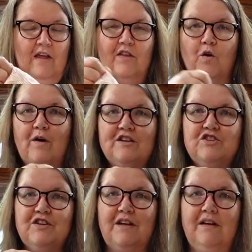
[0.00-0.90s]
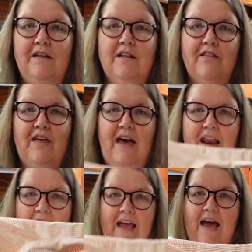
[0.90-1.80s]
the question
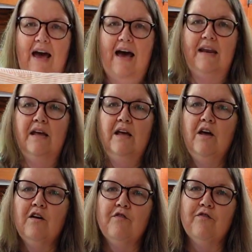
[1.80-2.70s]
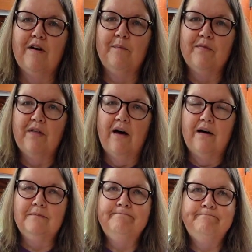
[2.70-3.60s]
that I got from the